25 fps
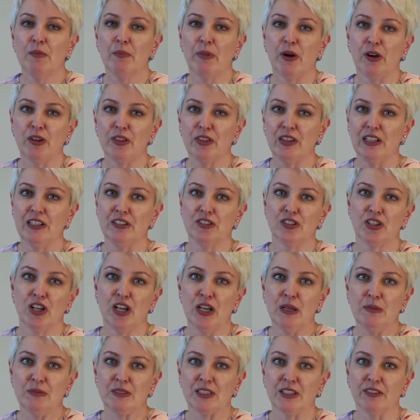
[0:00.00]
both in
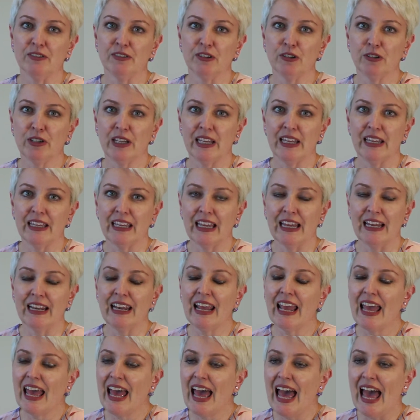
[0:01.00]
terms of looking
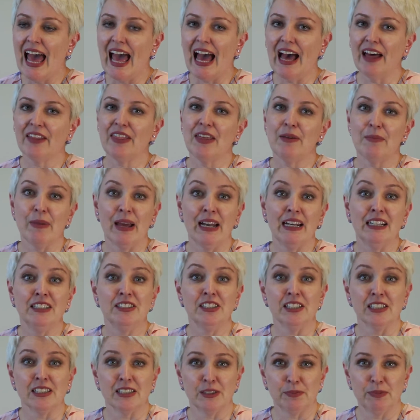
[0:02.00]
at how they're
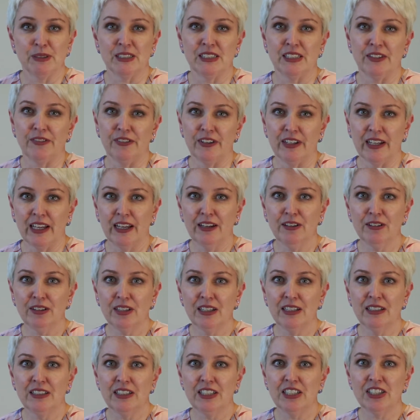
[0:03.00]
managing specific
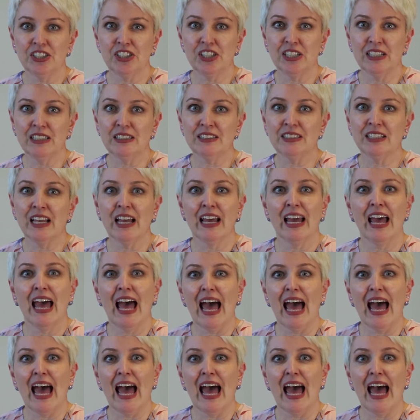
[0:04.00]
health conditions,